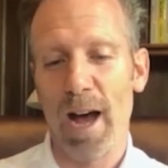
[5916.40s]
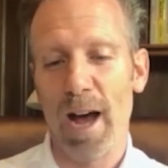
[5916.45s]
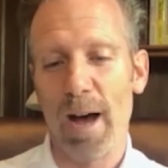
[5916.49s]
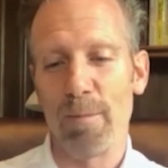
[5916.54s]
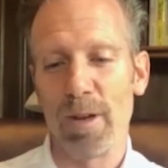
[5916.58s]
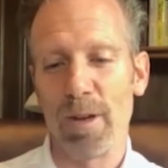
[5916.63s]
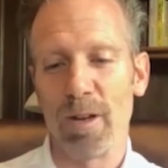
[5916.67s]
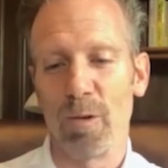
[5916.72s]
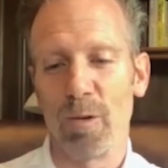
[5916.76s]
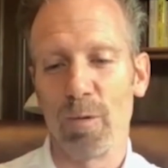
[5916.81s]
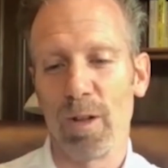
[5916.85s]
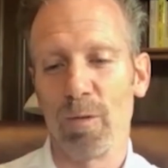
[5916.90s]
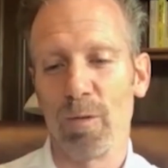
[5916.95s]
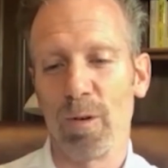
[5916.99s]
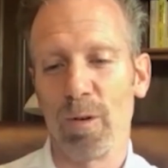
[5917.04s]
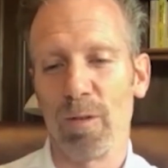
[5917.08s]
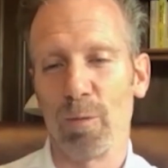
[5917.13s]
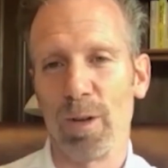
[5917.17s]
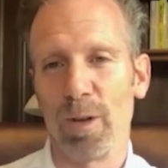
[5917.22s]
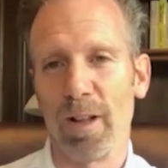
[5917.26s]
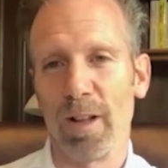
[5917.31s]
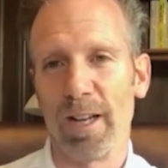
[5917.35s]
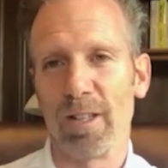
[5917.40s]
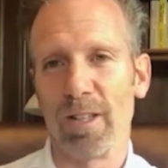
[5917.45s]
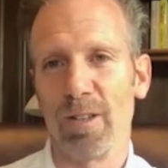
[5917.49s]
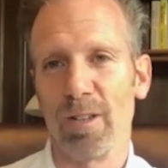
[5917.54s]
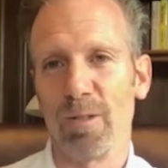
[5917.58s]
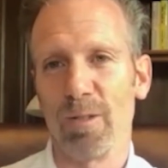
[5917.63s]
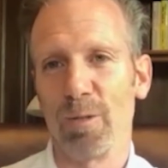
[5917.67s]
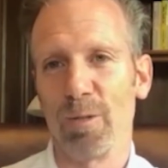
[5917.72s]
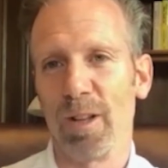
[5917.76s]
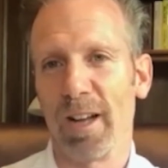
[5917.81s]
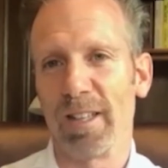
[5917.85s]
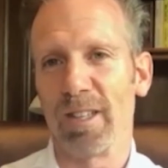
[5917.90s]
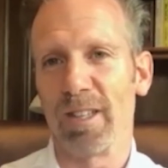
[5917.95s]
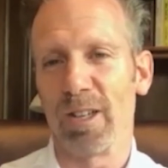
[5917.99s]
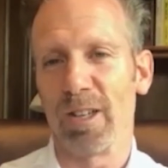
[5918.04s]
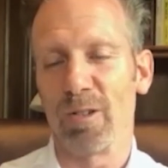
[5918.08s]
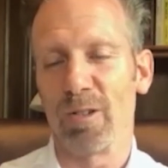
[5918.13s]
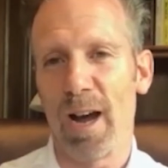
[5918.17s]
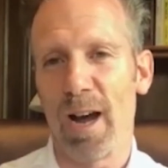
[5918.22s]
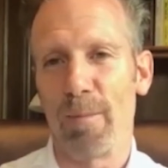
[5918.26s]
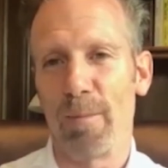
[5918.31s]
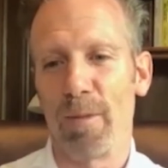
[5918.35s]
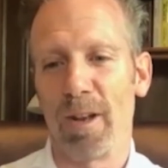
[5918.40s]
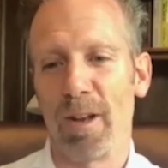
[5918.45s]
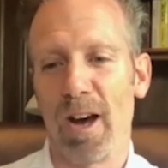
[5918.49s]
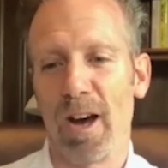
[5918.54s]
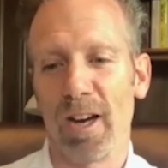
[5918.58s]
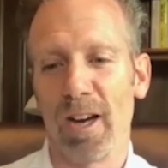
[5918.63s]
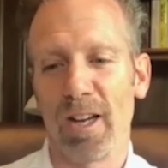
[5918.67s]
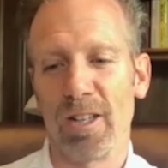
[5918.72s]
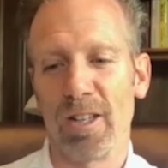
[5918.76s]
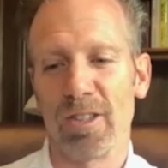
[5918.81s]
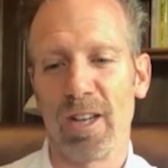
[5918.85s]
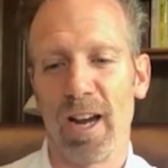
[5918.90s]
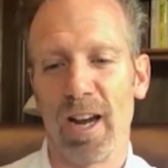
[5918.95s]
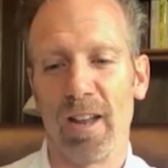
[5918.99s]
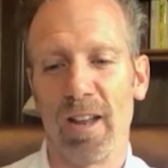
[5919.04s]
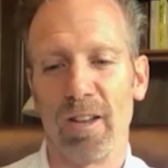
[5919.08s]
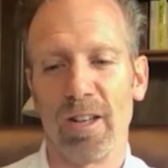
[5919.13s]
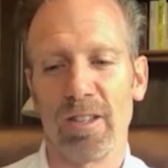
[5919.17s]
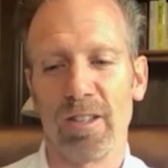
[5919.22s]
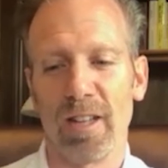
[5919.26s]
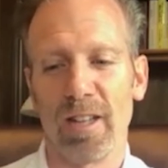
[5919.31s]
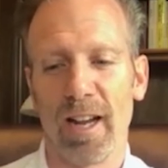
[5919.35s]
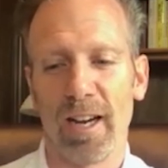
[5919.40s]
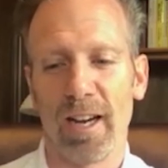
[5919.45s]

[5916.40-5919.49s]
you know, we, we, like we like to grab the nuggets out of this,